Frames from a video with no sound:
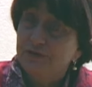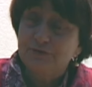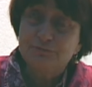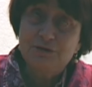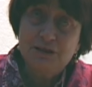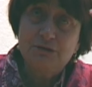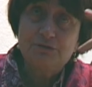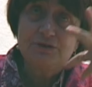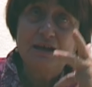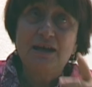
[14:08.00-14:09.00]
a
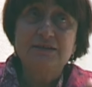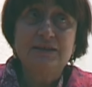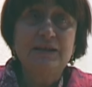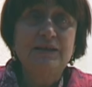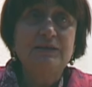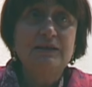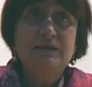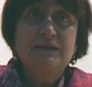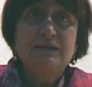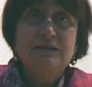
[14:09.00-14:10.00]
ridiculous hat, and,
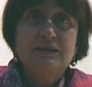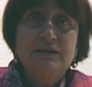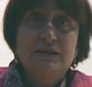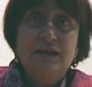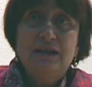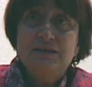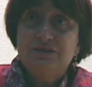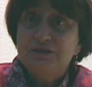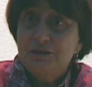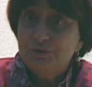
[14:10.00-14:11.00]
and she